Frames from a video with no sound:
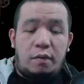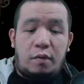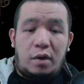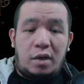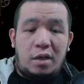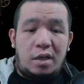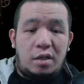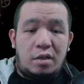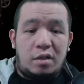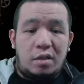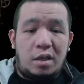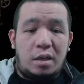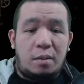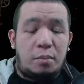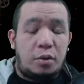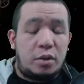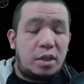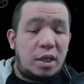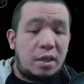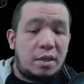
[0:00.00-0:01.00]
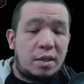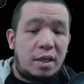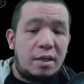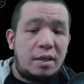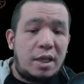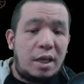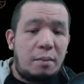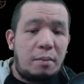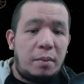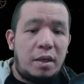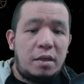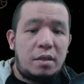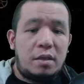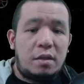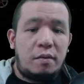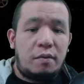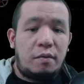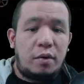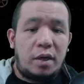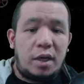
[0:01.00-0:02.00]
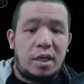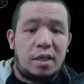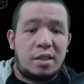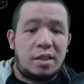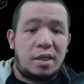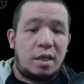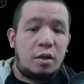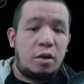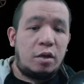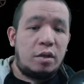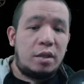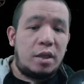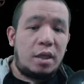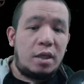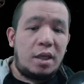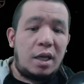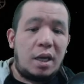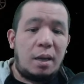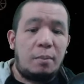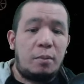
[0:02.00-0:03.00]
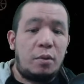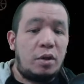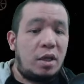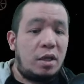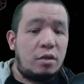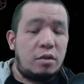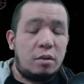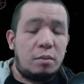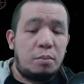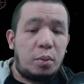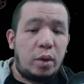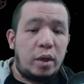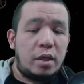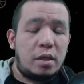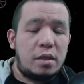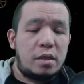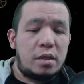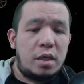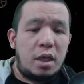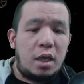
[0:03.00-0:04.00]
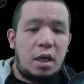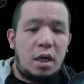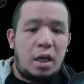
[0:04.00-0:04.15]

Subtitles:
for additional projectile damage for each anointed ammunition points,